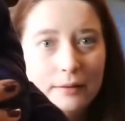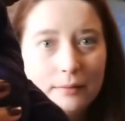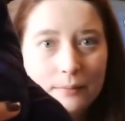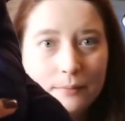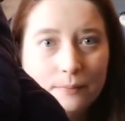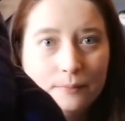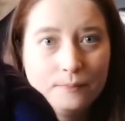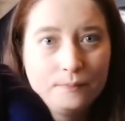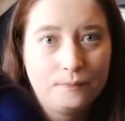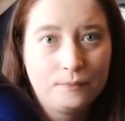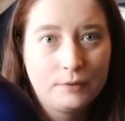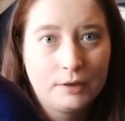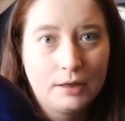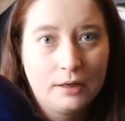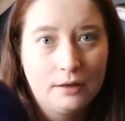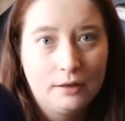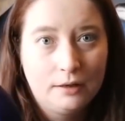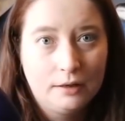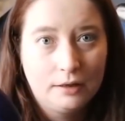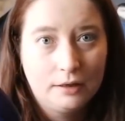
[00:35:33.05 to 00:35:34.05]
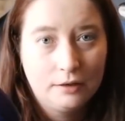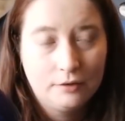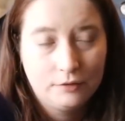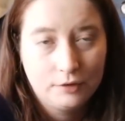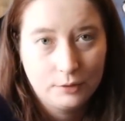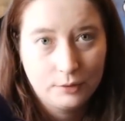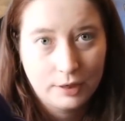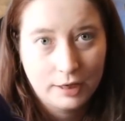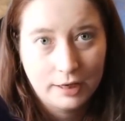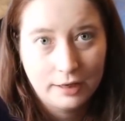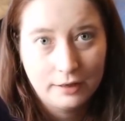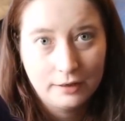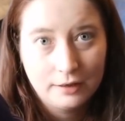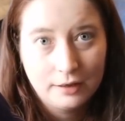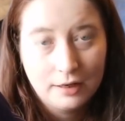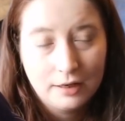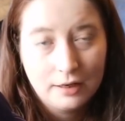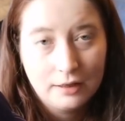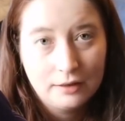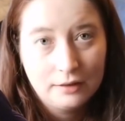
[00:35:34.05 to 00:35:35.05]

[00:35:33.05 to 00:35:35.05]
them if you can.